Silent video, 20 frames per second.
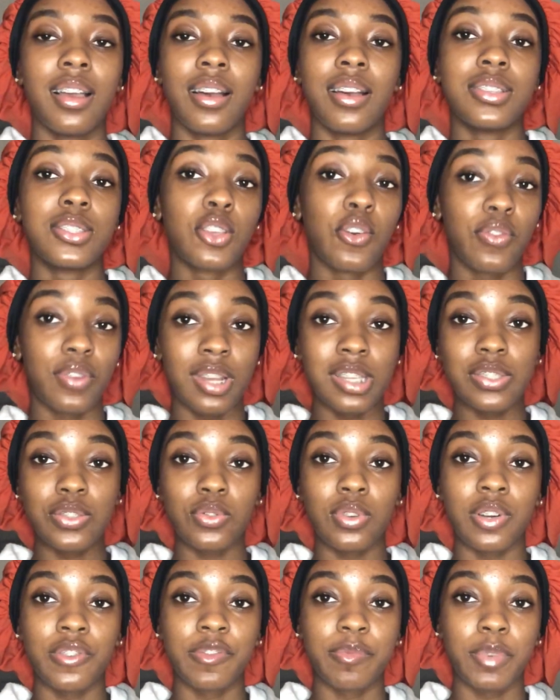So for those of you
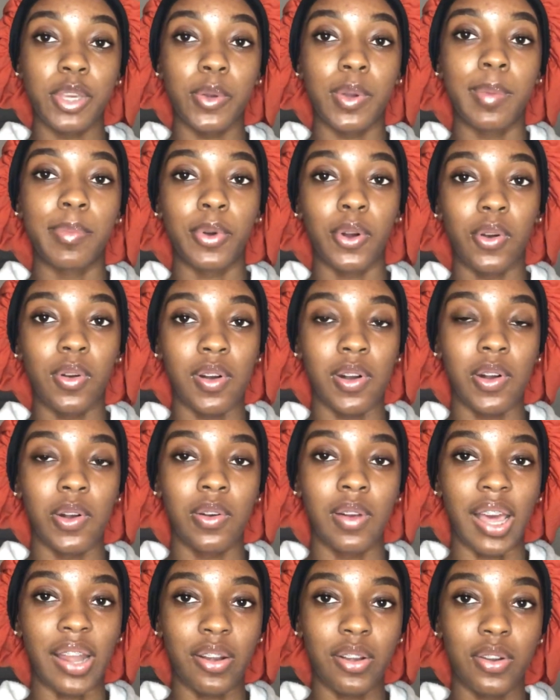who are familiar with
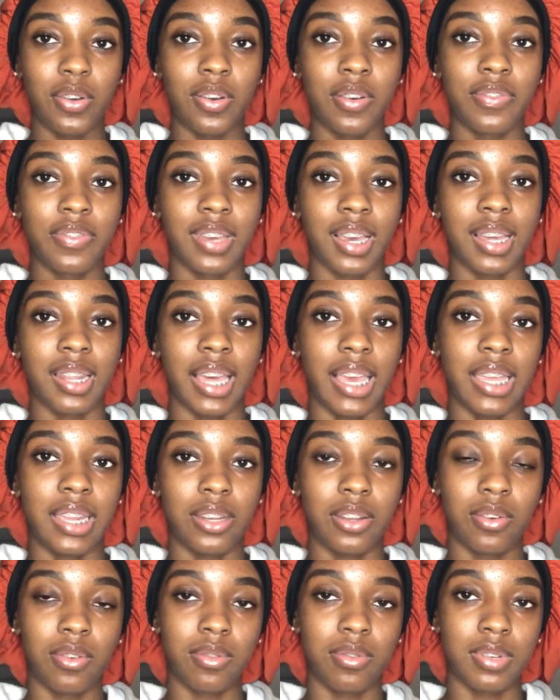BOLDHOLD, I don't know if y'all like
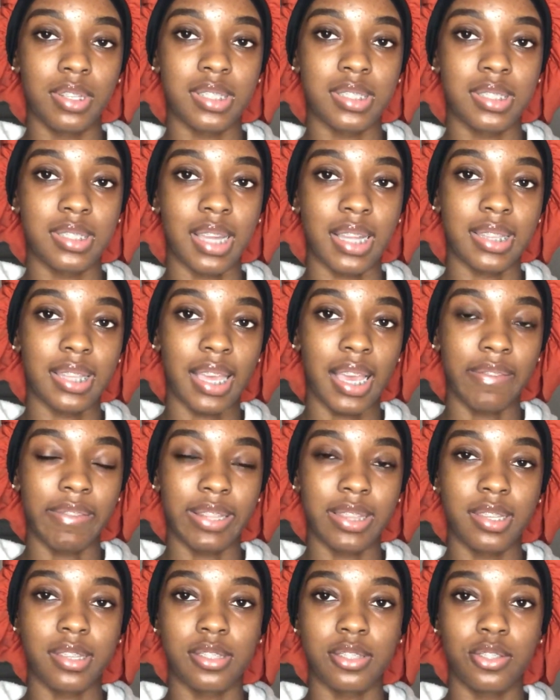noticed that they have like
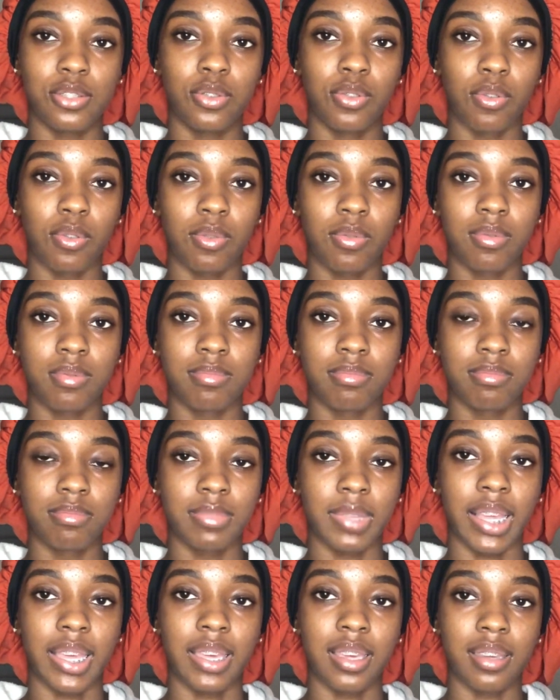this new,
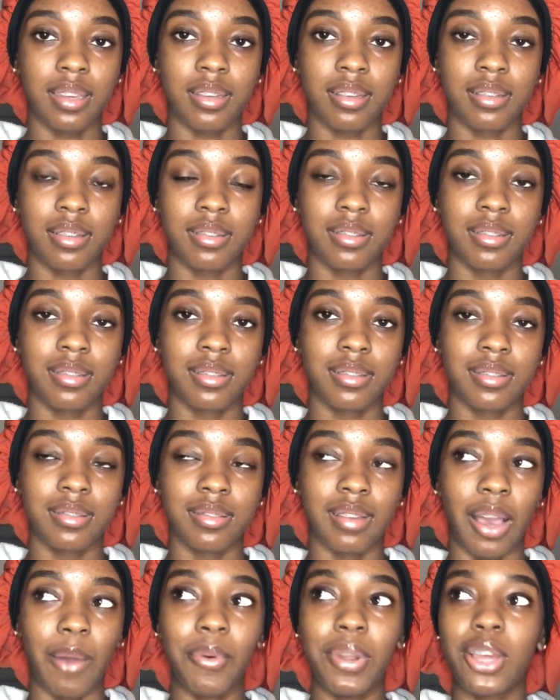like,
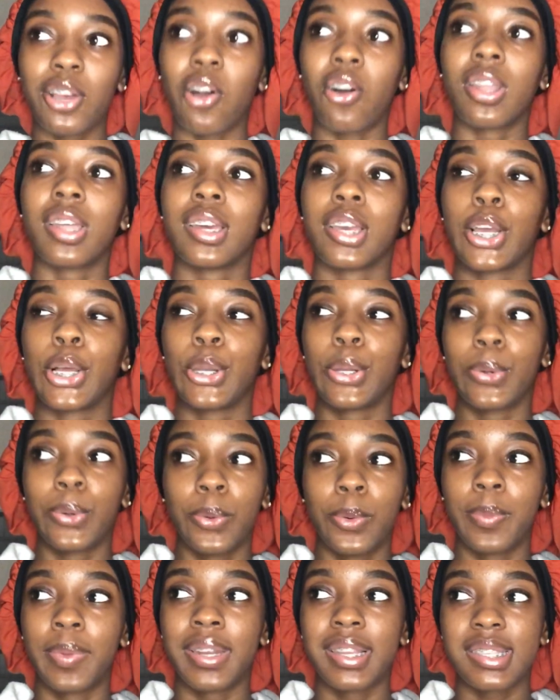I wouldn't call it
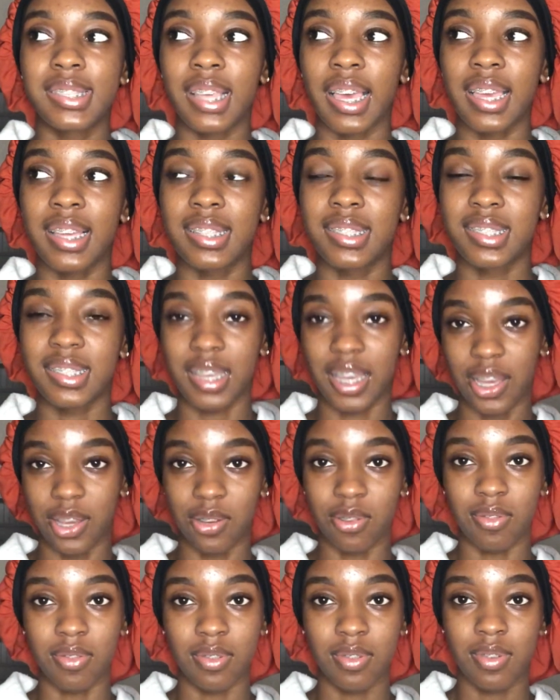glue, but it's like
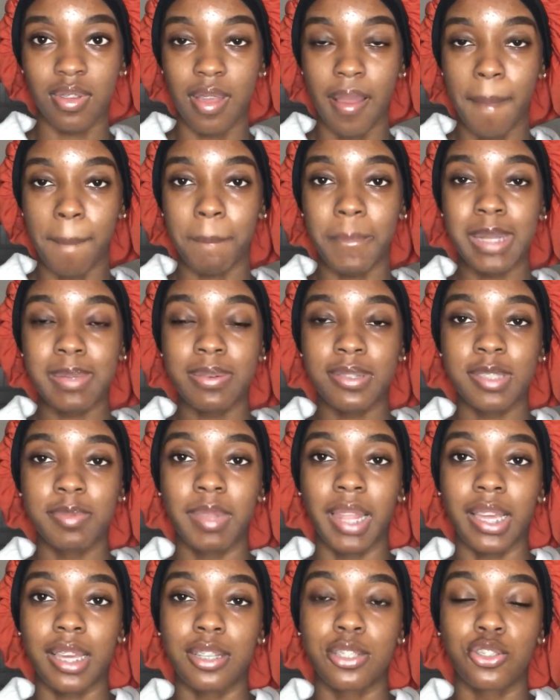gel, but it's supposed to be
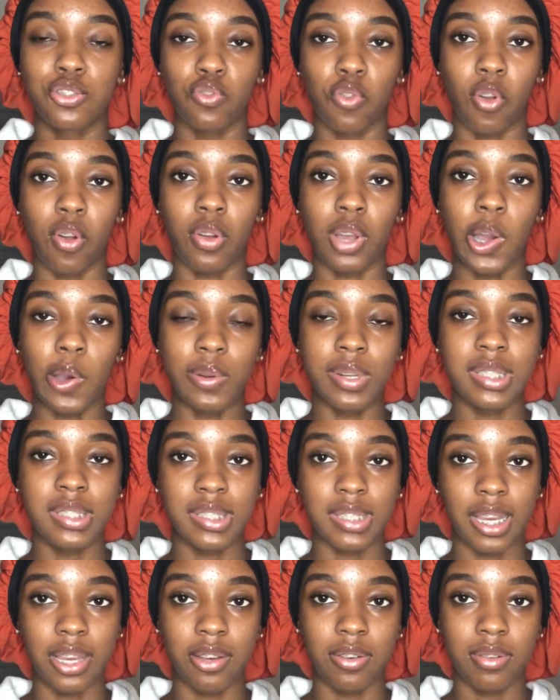like a strong holding
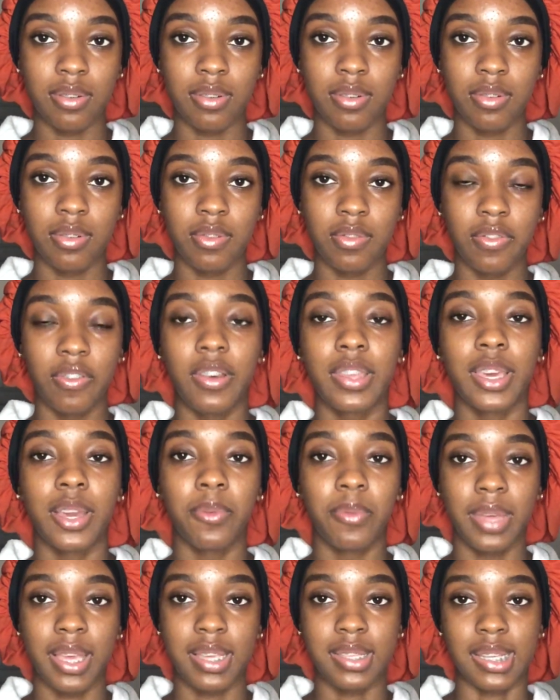gel for your
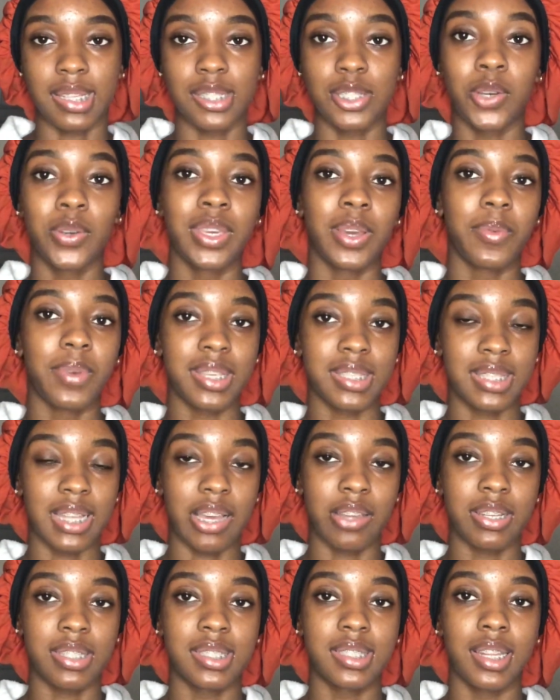wigs, like to hold your wigs
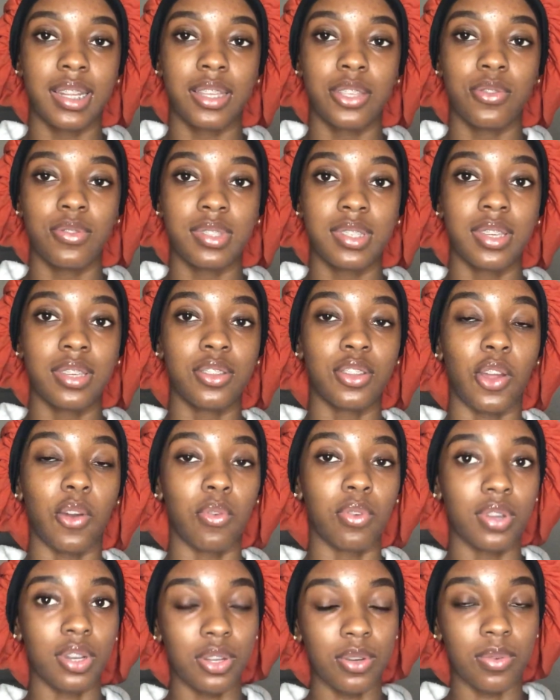down instead of using, you know,
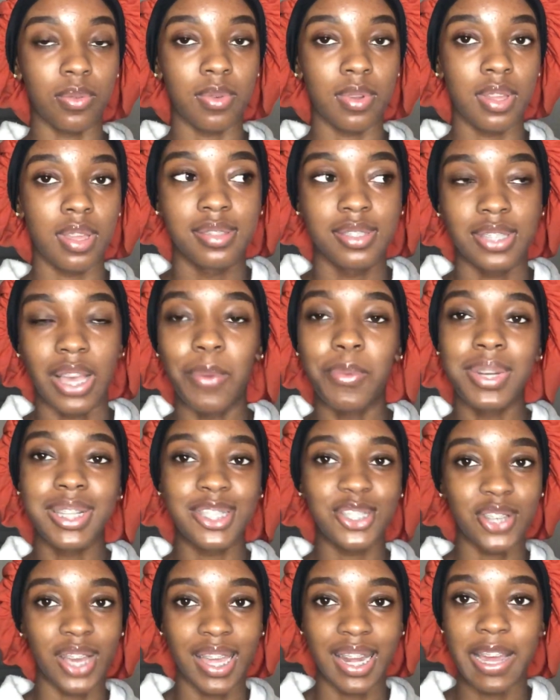glue. So I wanted to
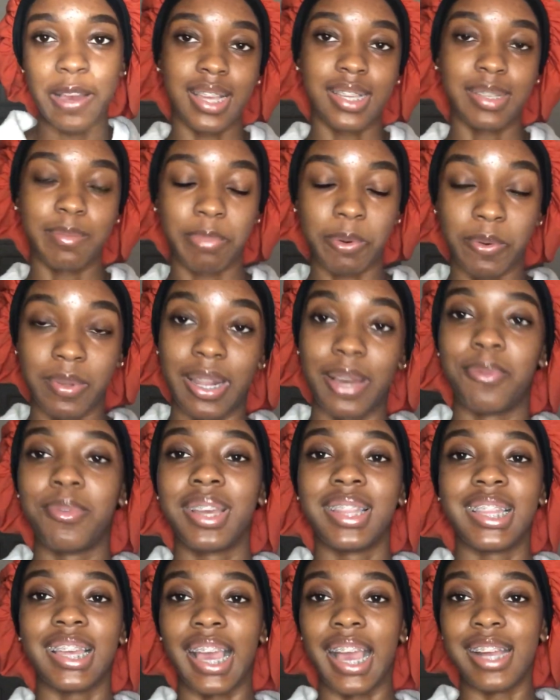try it out, but when I
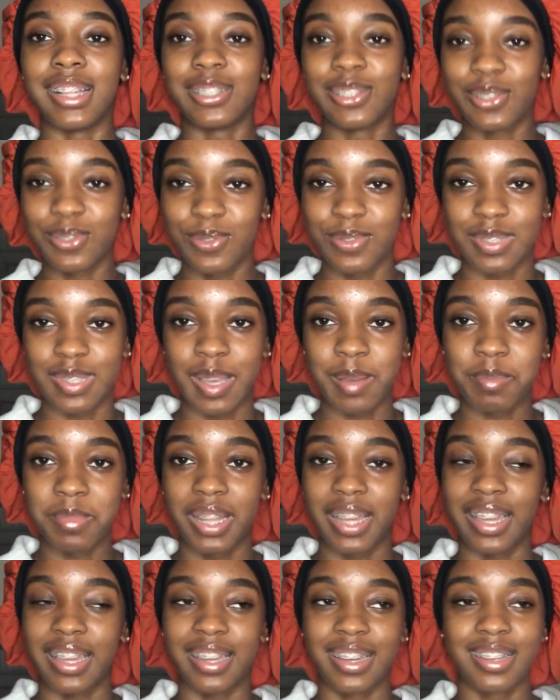went, they had two, so I'm
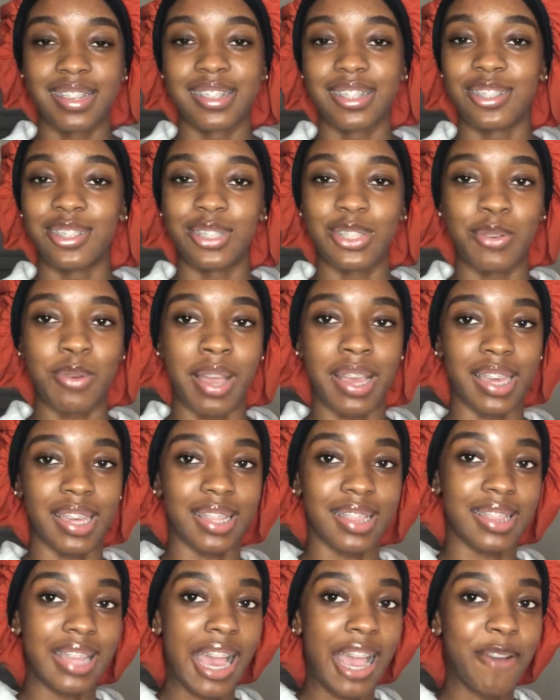like, do I
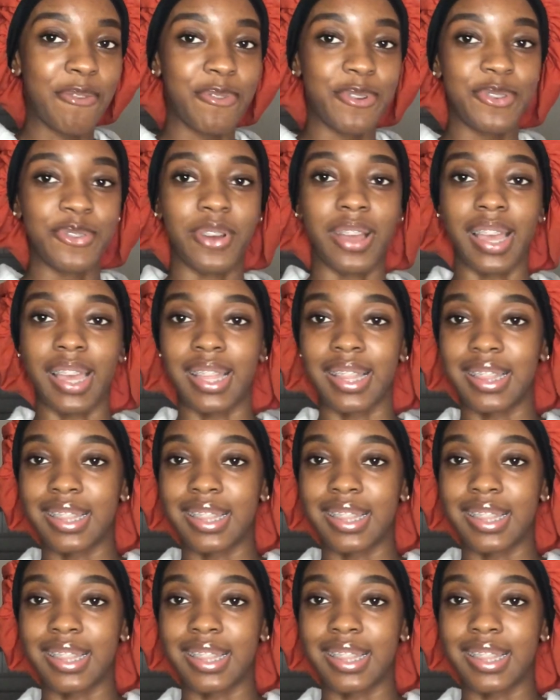get that one? Do I get